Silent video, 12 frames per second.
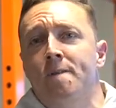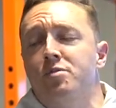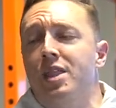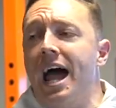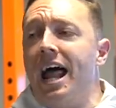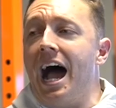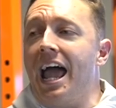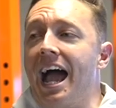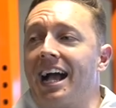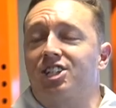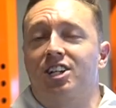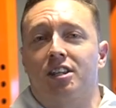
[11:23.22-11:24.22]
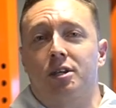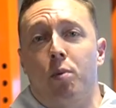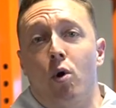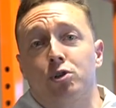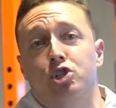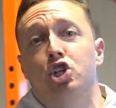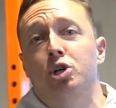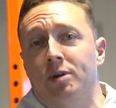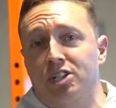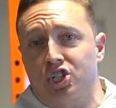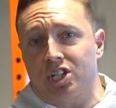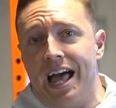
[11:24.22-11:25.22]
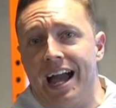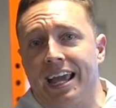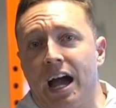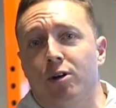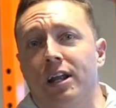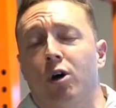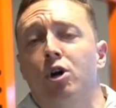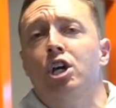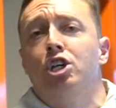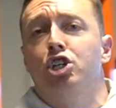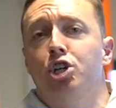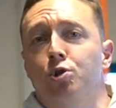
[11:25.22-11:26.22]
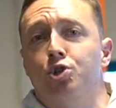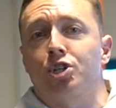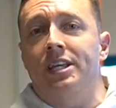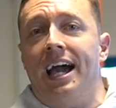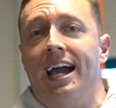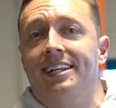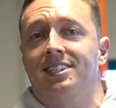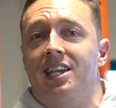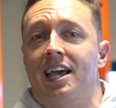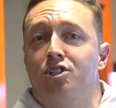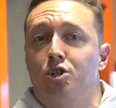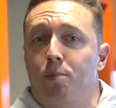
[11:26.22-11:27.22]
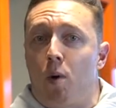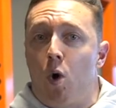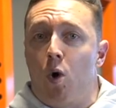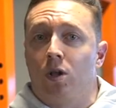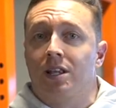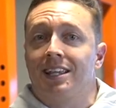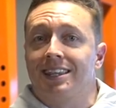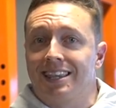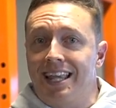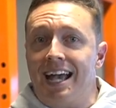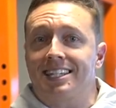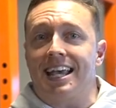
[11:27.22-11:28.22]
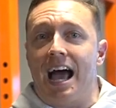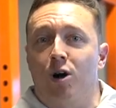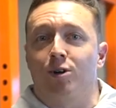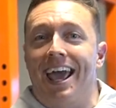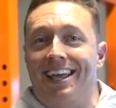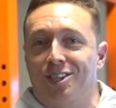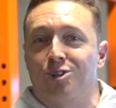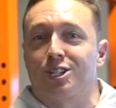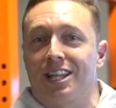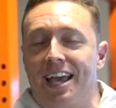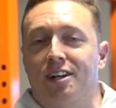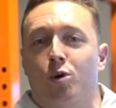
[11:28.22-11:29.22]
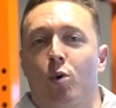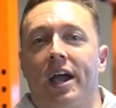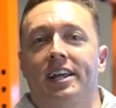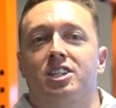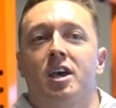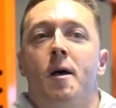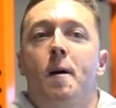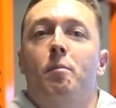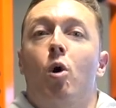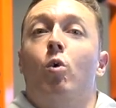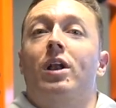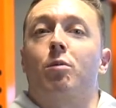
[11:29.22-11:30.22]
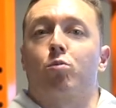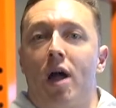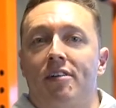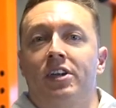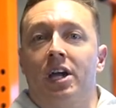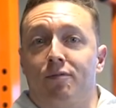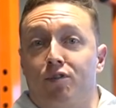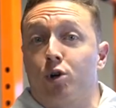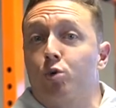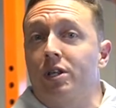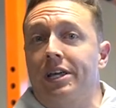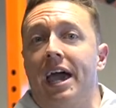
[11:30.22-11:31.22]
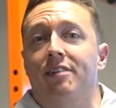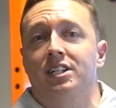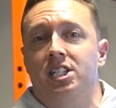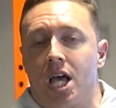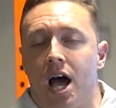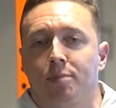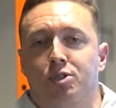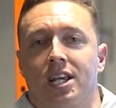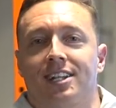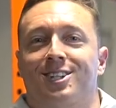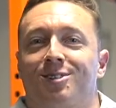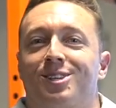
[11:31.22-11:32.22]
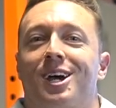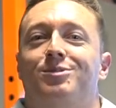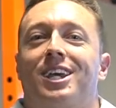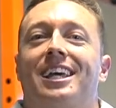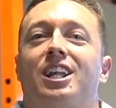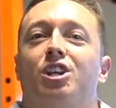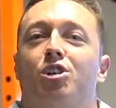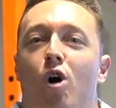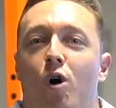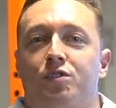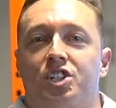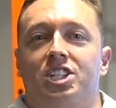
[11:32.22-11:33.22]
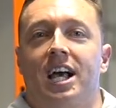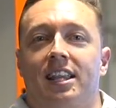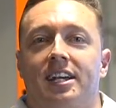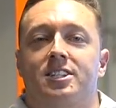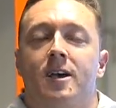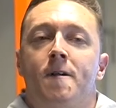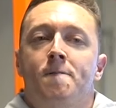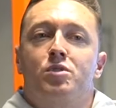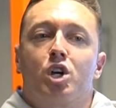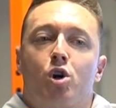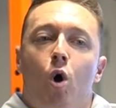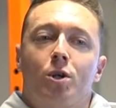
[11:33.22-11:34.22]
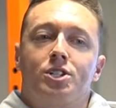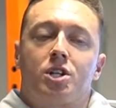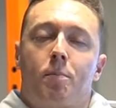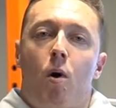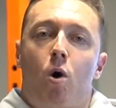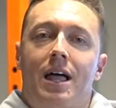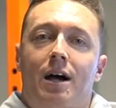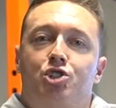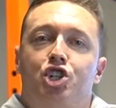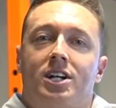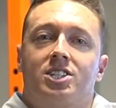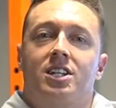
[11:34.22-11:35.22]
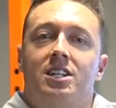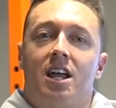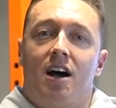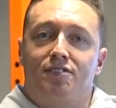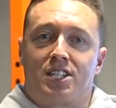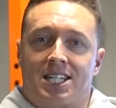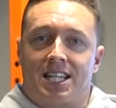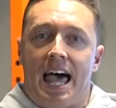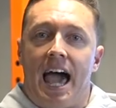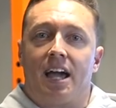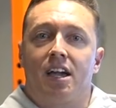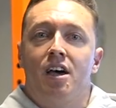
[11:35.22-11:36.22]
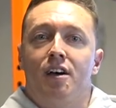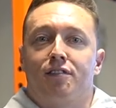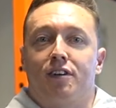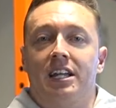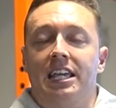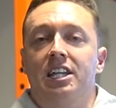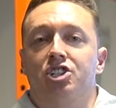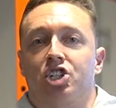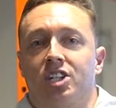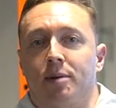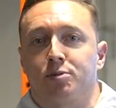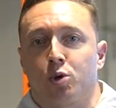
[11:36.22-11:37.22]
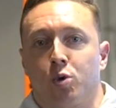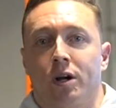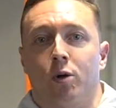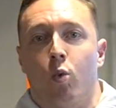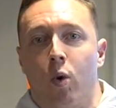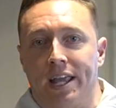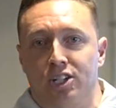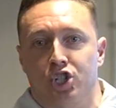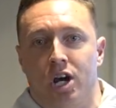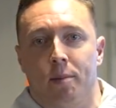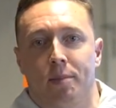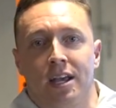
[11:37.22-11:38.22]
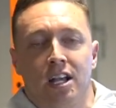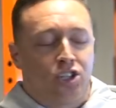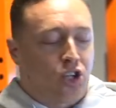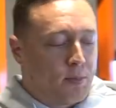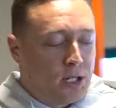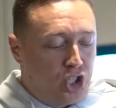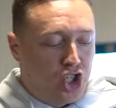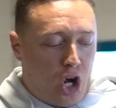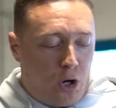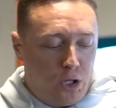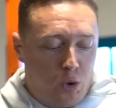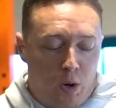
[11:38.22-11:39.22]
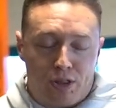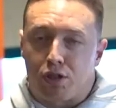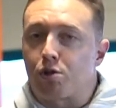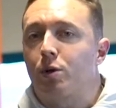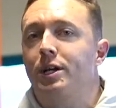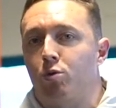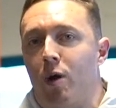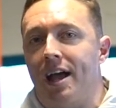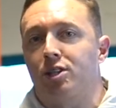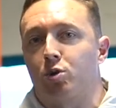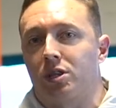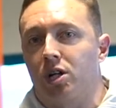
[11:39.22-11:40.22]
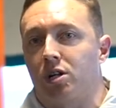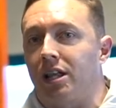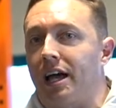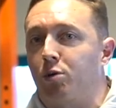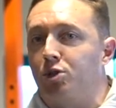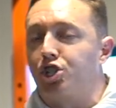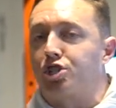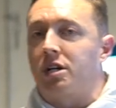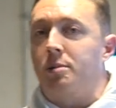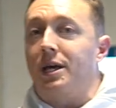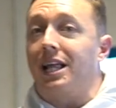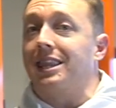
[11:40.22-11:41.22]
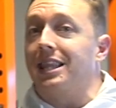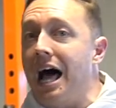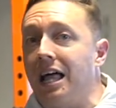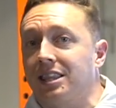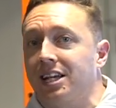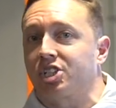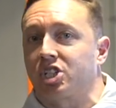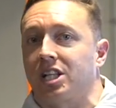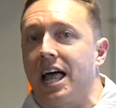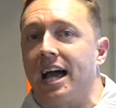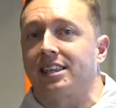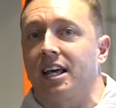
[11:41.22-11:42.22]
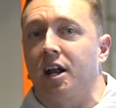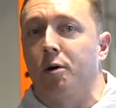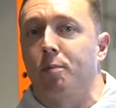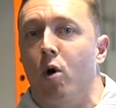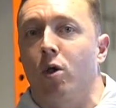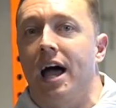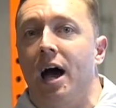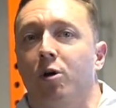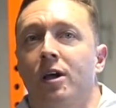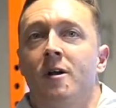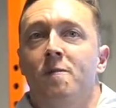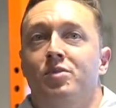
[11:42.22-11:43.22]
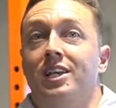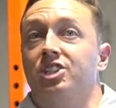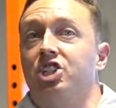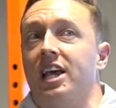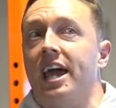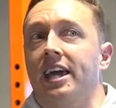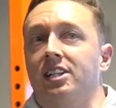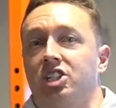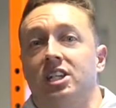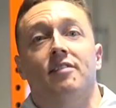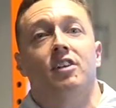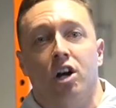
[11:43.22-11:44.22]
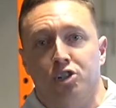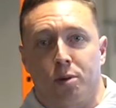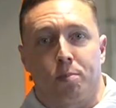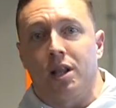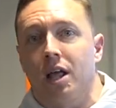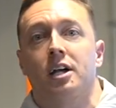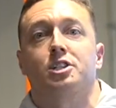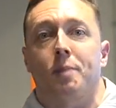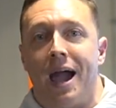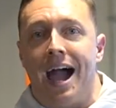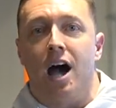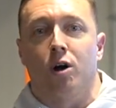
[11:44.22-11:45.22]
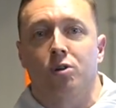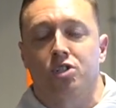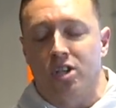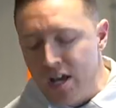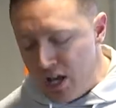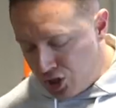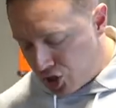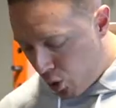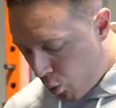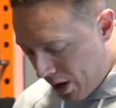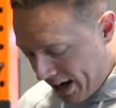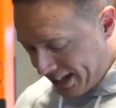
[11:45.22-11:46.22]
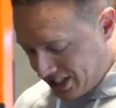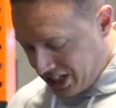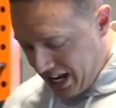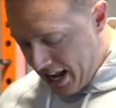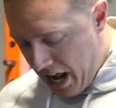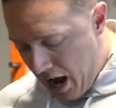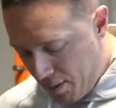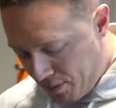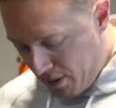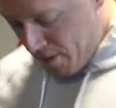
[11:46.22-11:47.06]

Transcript: that I accidentally pulled too much slack out. Now, Usually I intend to pull less out at those lighter weights, but when I'm revving up for a really heavy top set, sometimes I get a little overzealous. The goal is to pull out just enough slack for each subsequent weight jump. So I'm gonna show you what three reds would look like, which is gonna be a lot less slack that I would pull out than say 700 plus pounds. So when I set up,